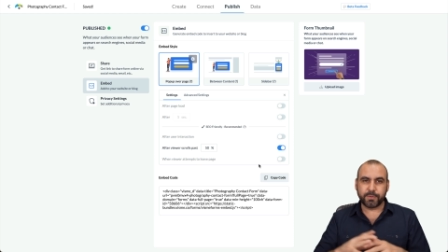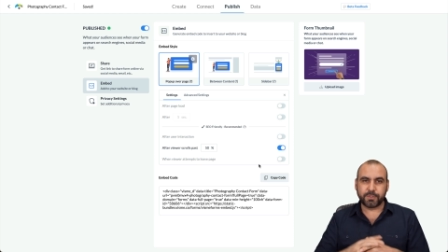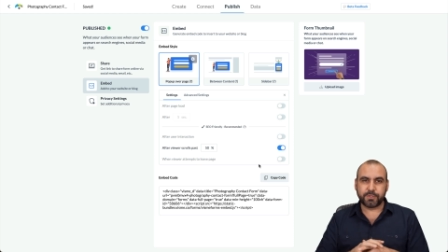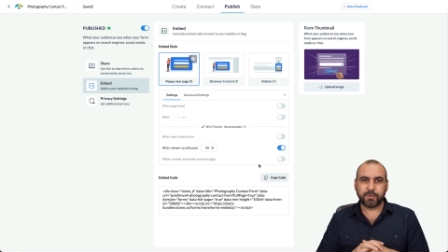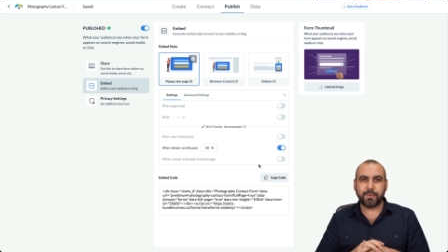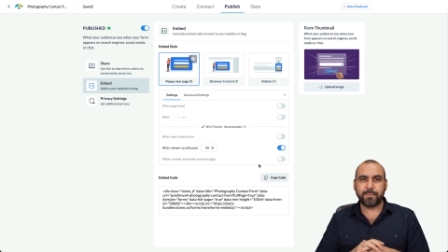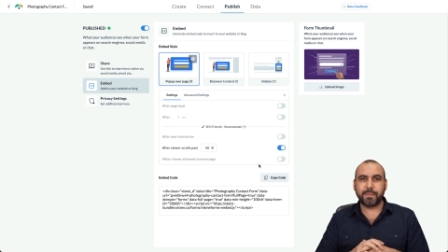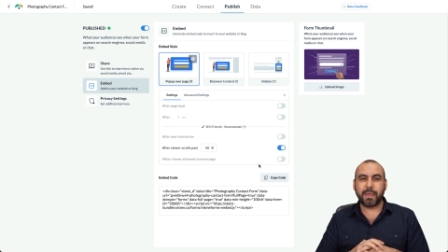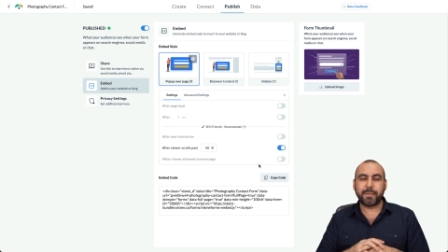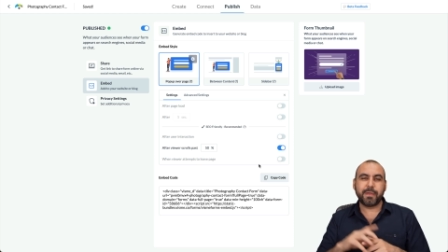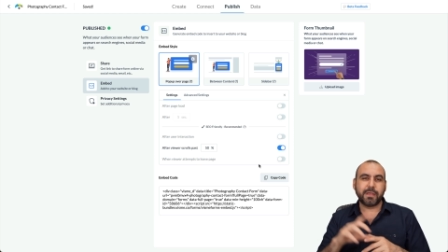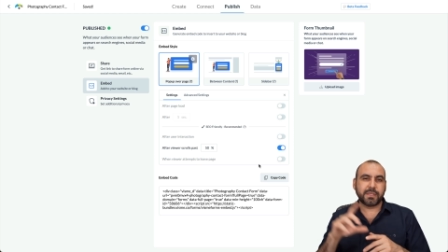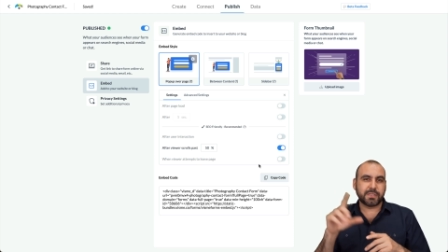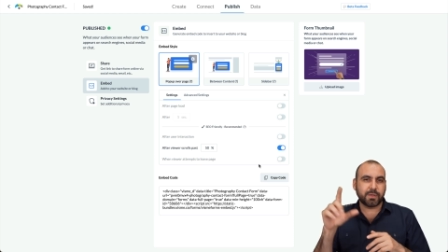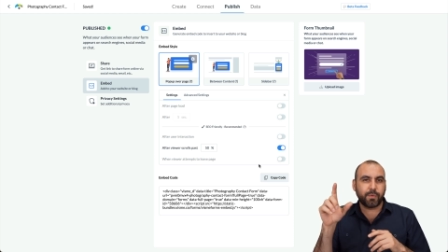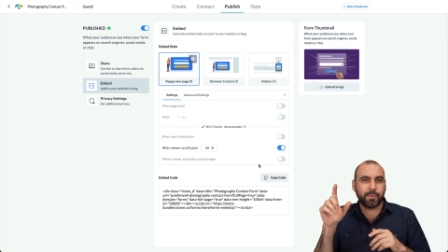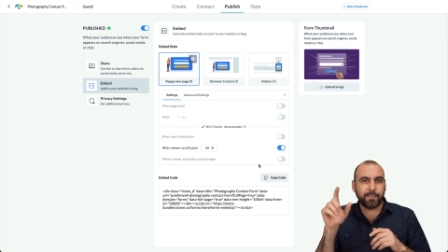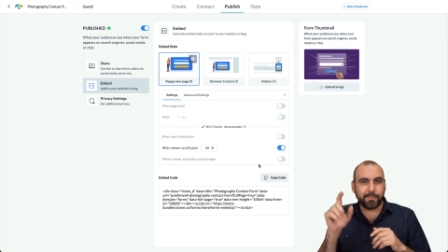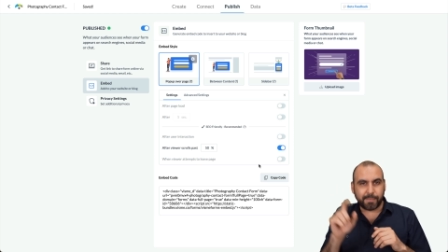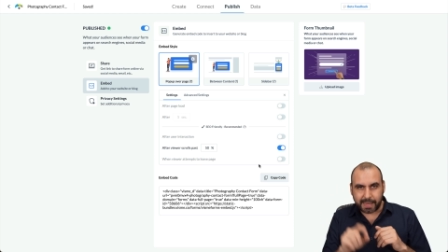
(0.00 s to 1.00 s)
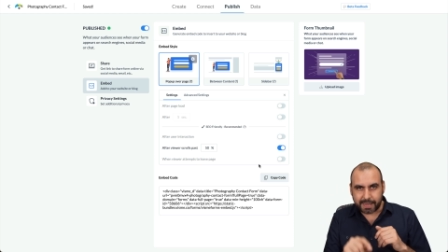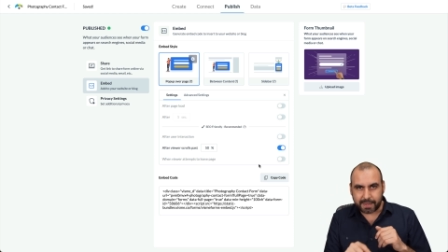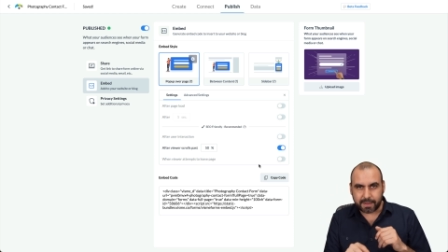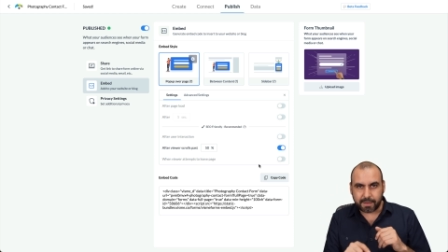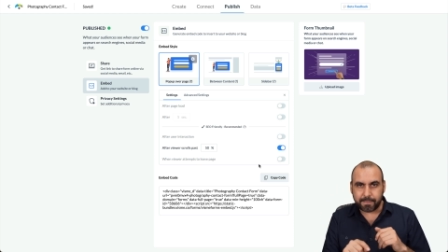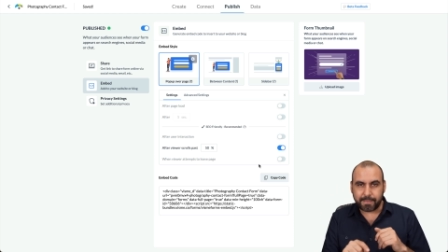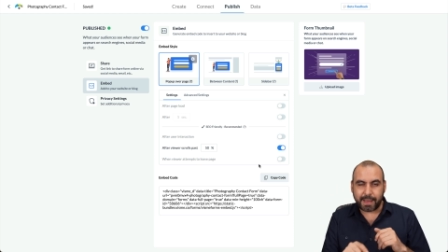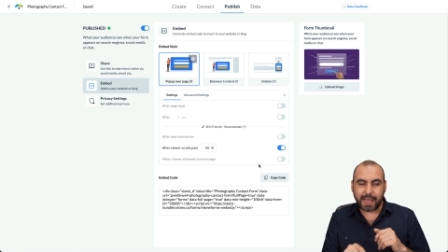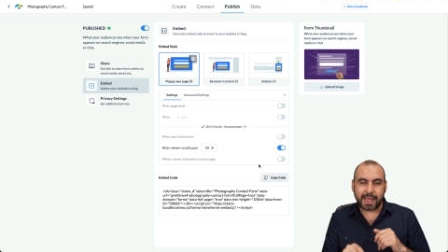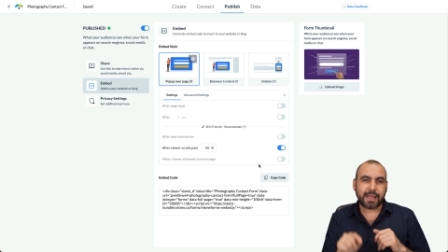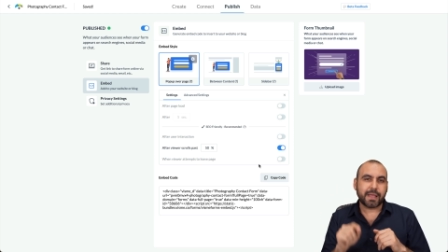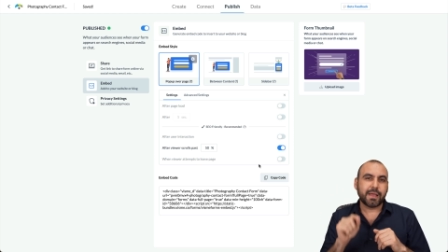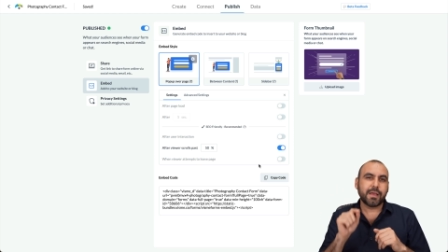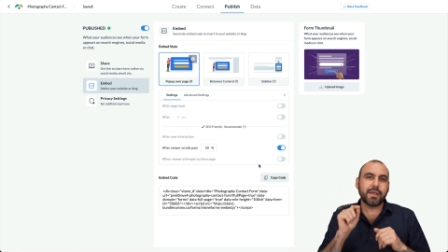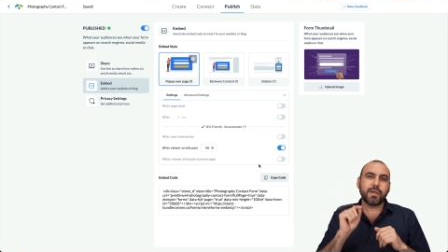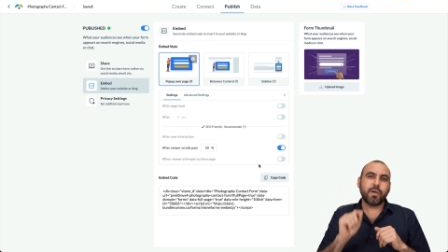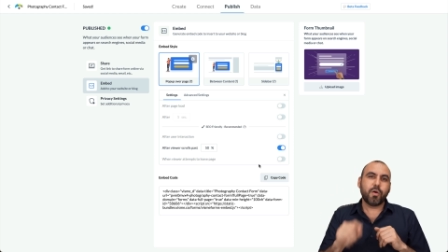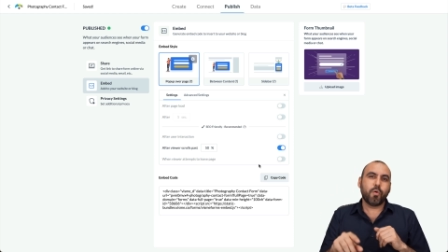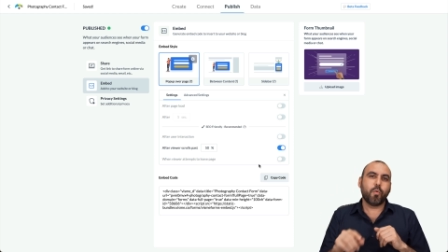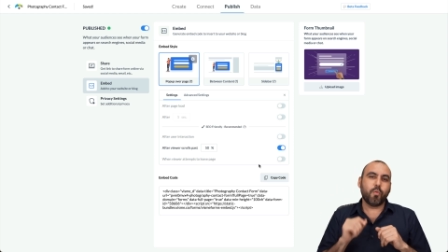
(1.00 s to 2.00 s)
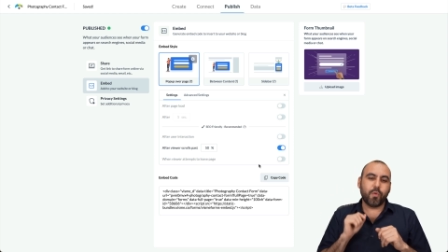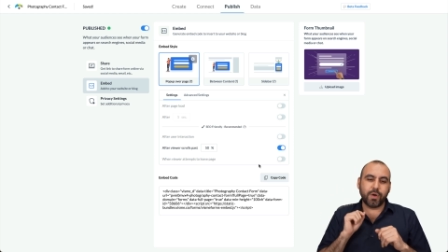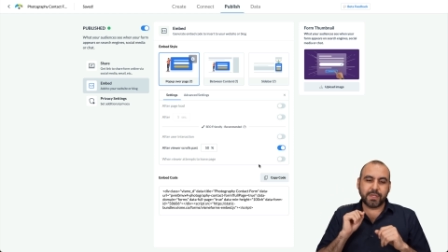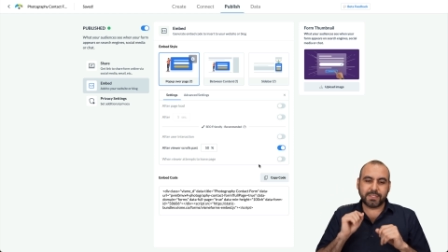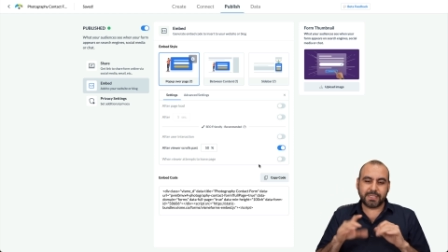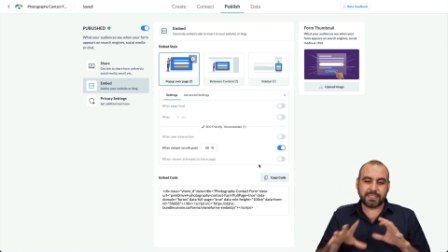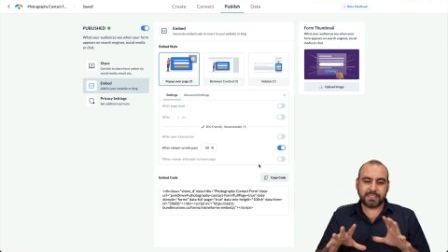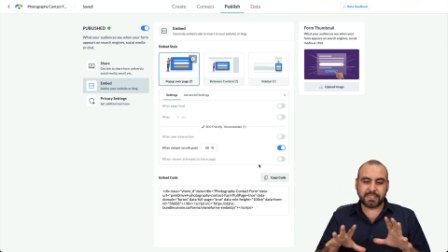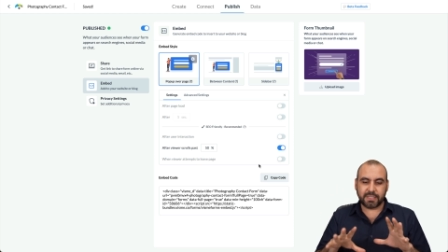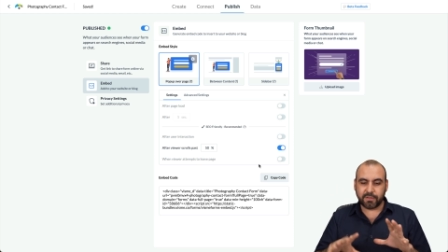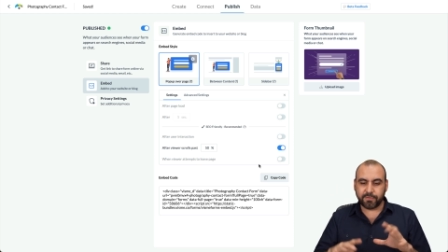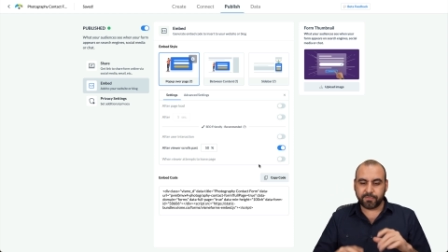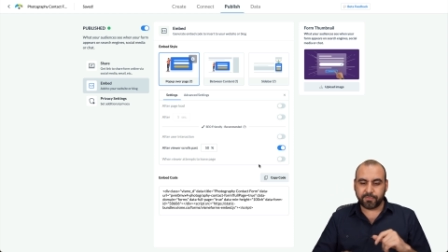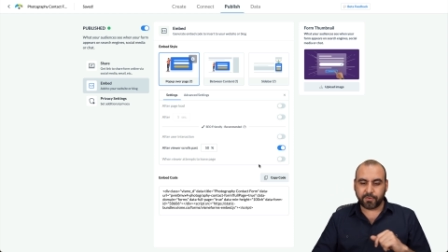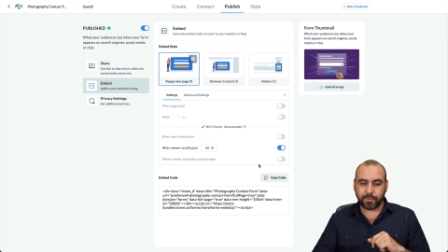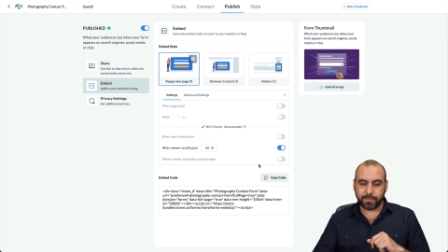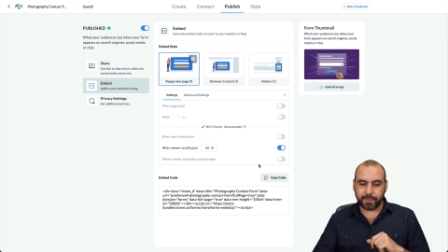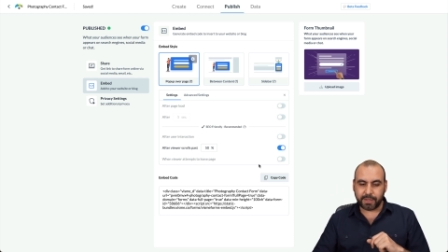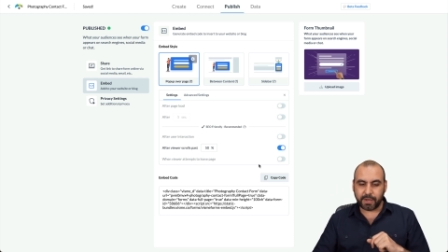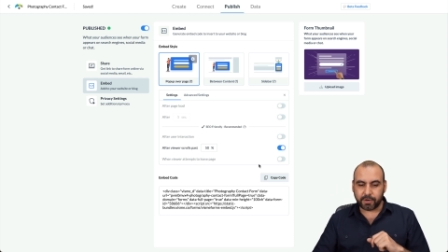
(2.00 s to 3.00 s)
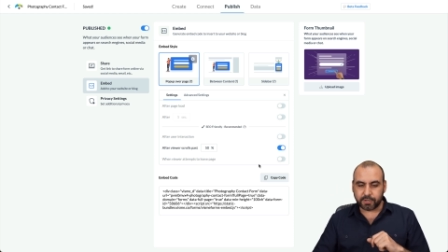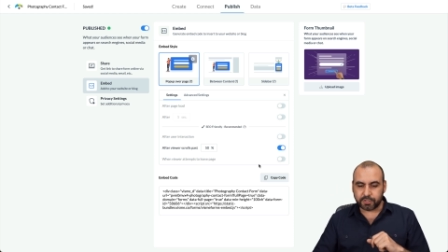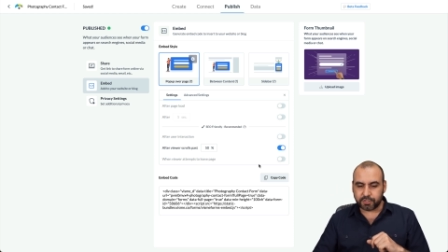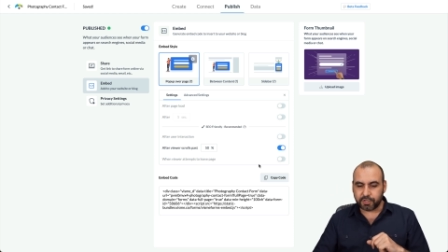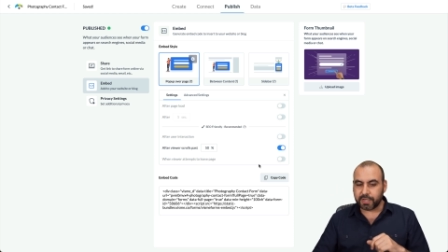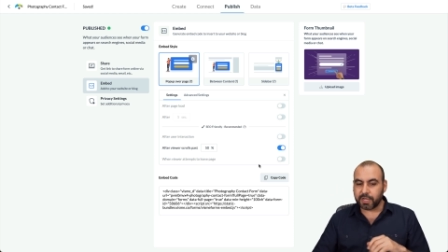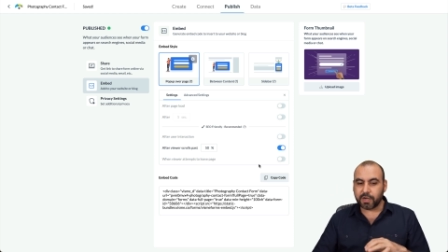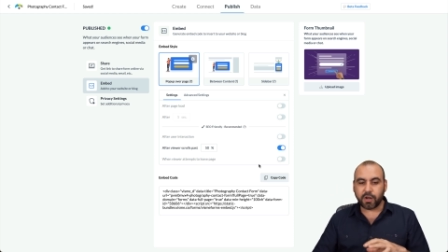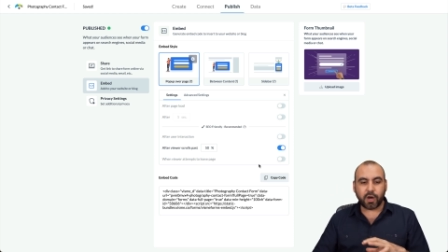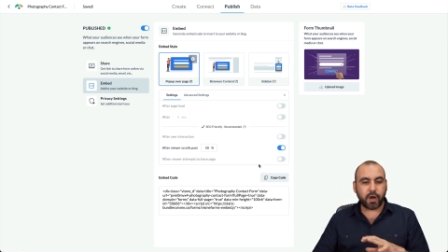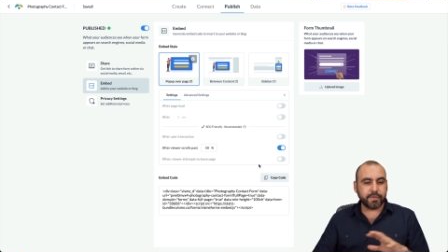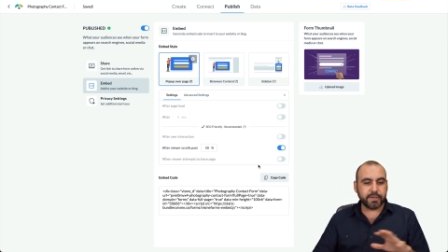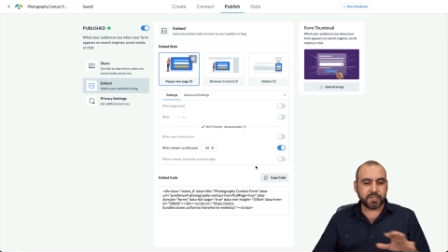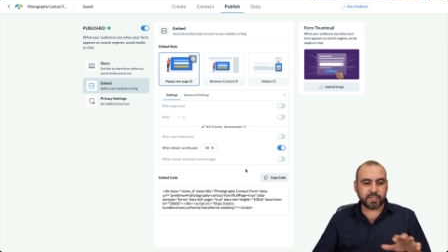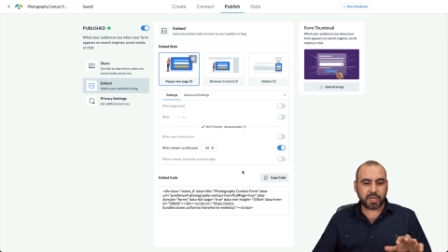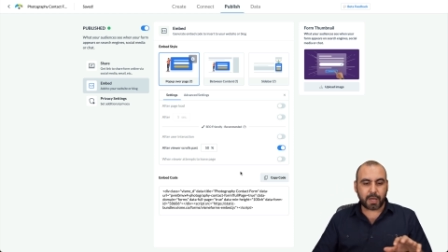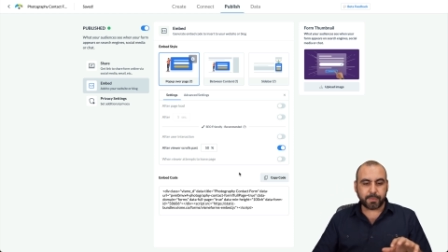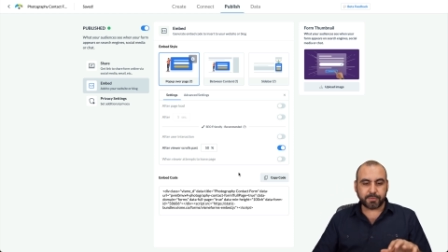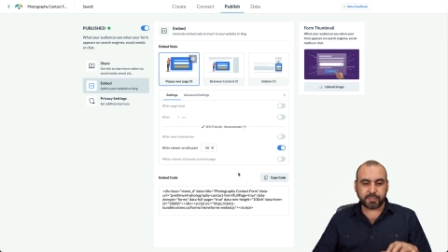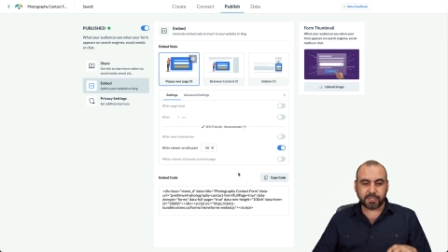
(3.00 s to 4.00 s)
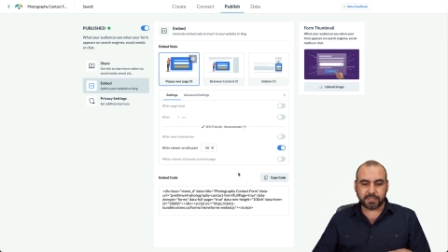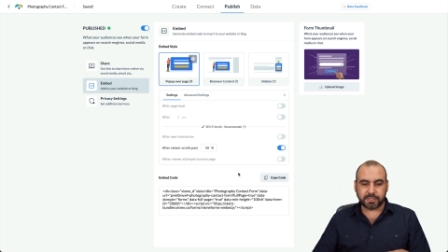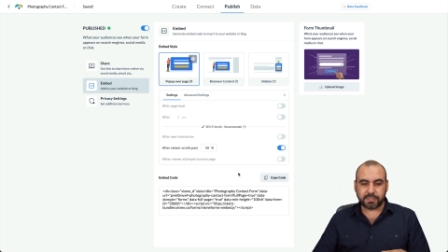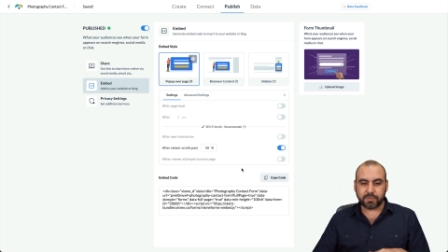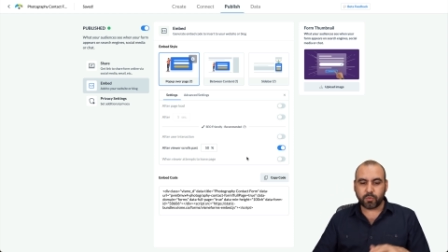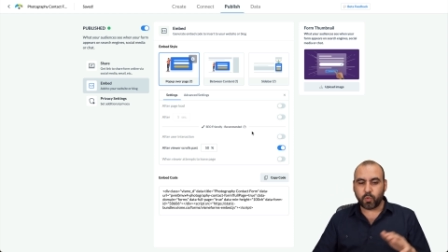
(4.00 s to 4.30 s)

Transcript: So maybe someone might come back once they see the form there. So you get all these options.